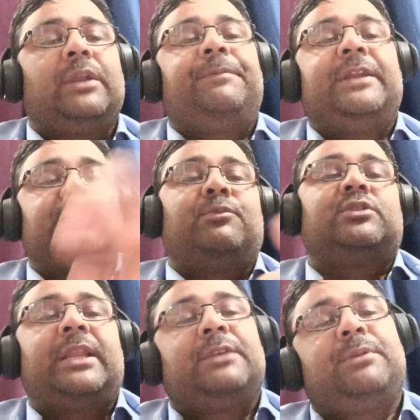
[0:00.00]
confidence
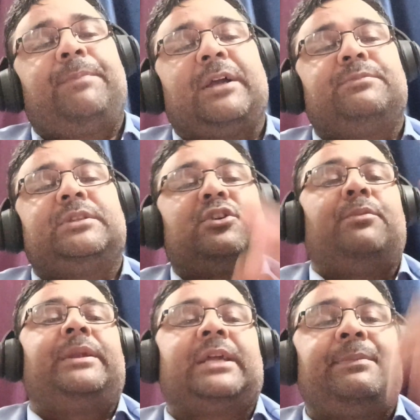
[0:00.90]
motion has been passed, means
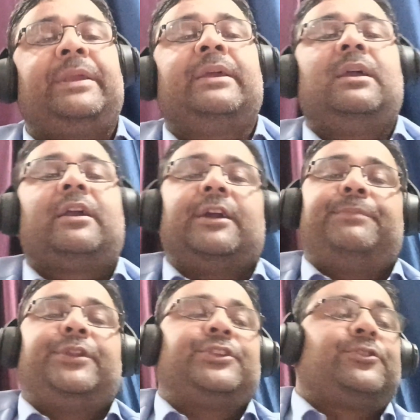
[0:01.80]
government having
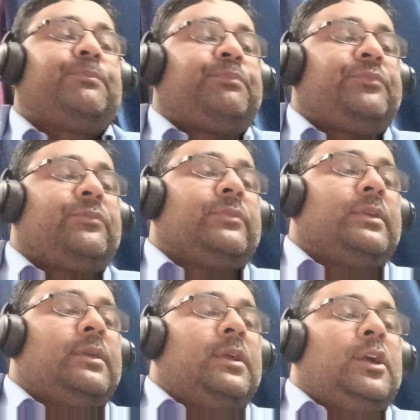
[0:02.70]
confidence.
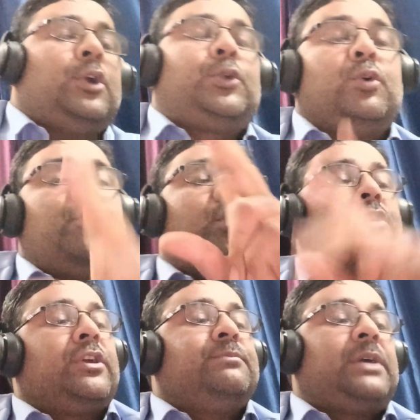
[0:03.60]
Two
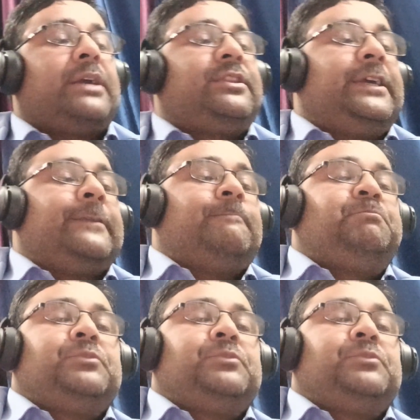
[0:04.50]
more terms are there: